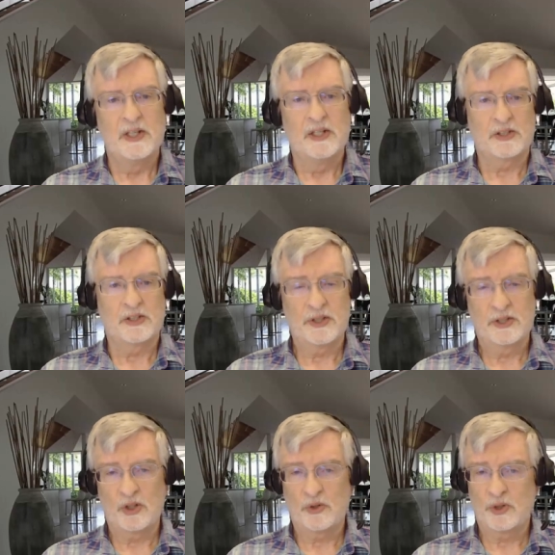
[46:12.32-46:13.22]
So,
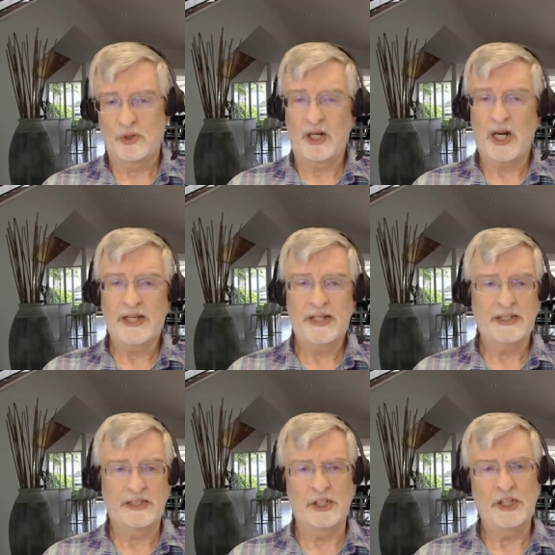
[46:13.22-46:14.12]
so their idea
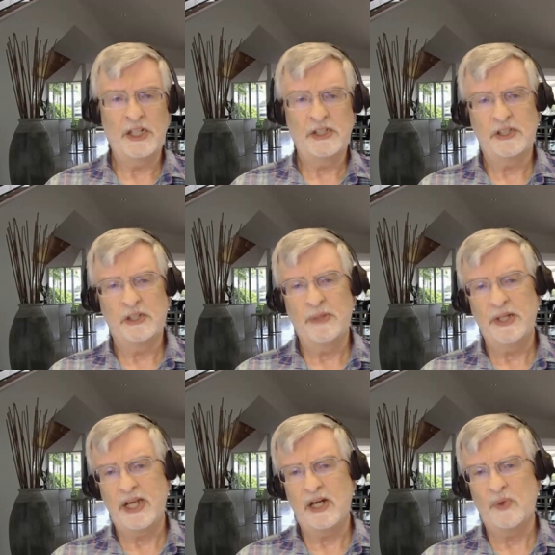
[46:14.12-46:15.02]
is the needs of the
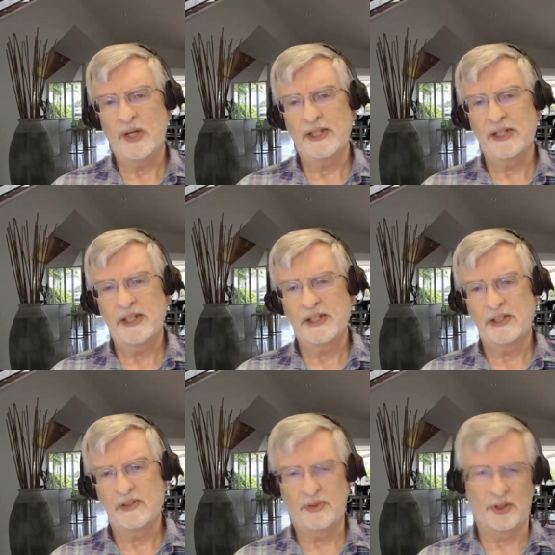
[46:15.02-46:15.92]
many outweigh the needs
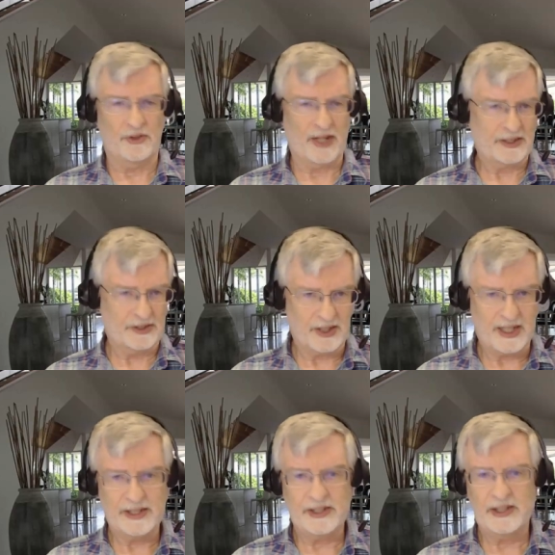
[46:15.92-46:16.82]
of the few. That's their
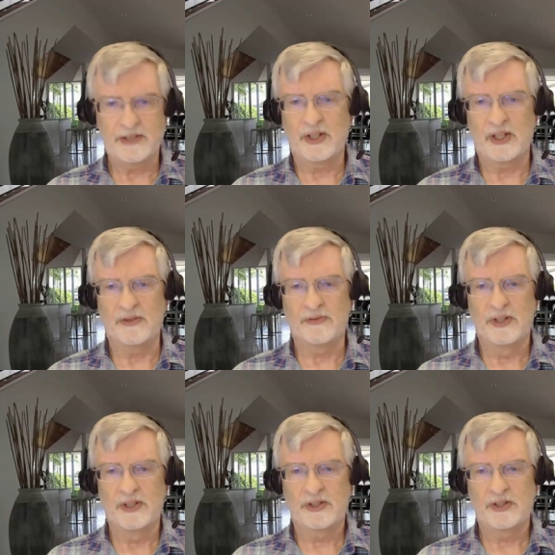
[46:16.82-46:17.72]
idea of love
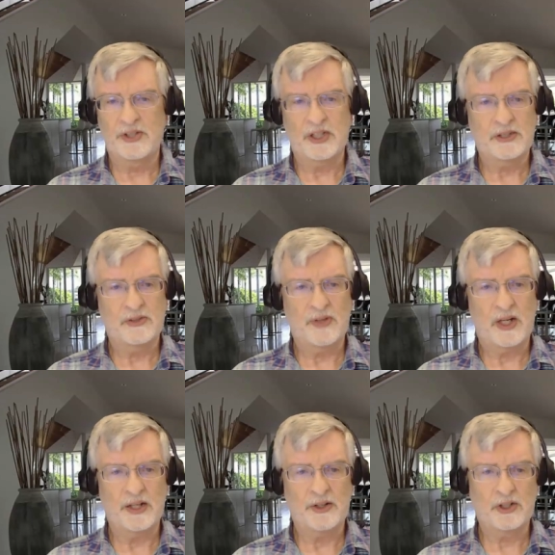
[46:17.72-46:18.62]
to
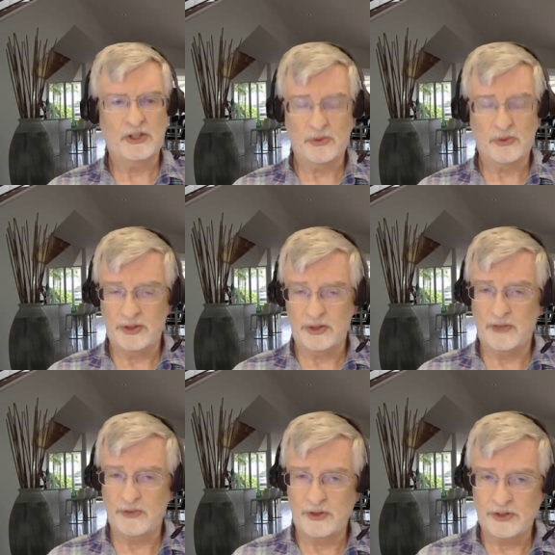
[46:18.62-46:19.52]
justify your surrender
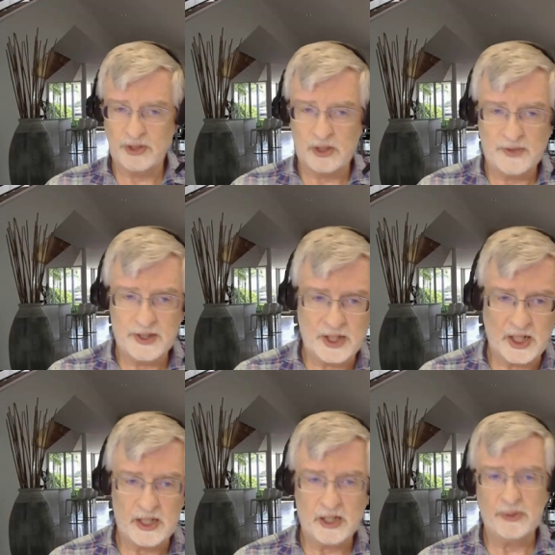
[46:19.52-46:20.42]
of your self
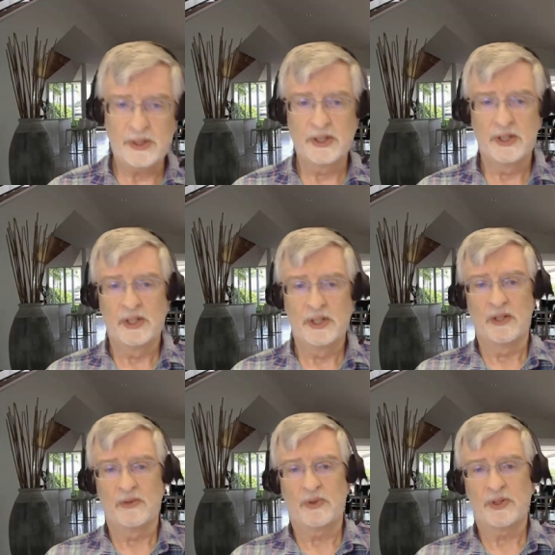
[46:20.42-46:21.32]
autonomy
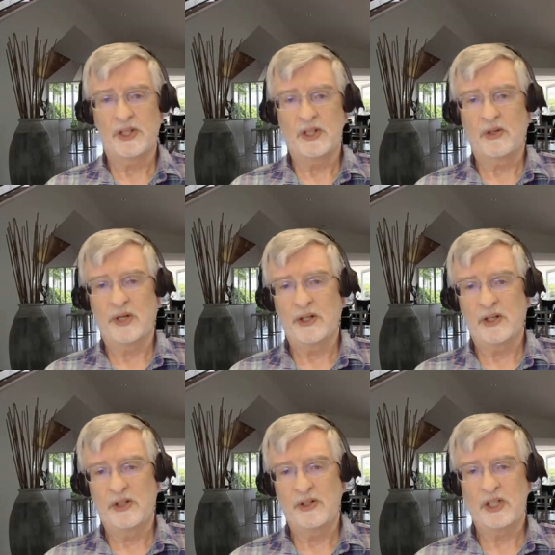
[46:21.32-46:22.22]
for their greater
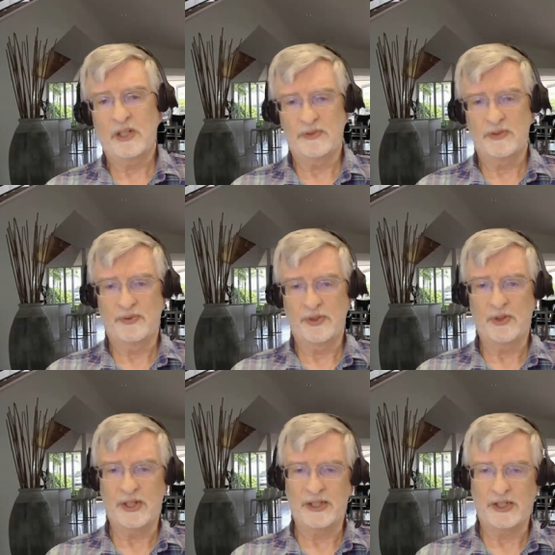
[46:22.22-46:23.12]
good of the
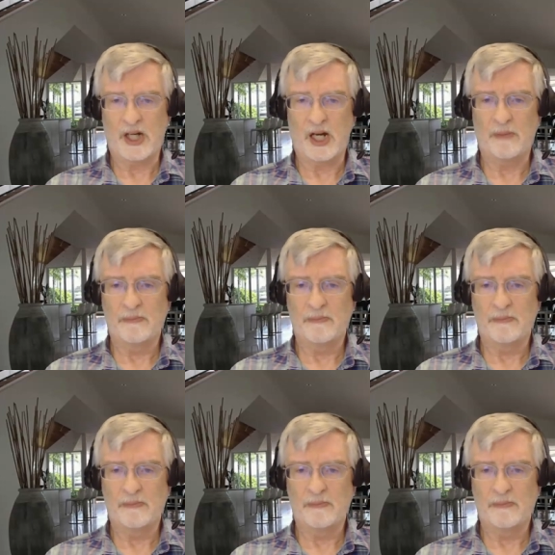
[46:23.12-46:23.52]
few at the top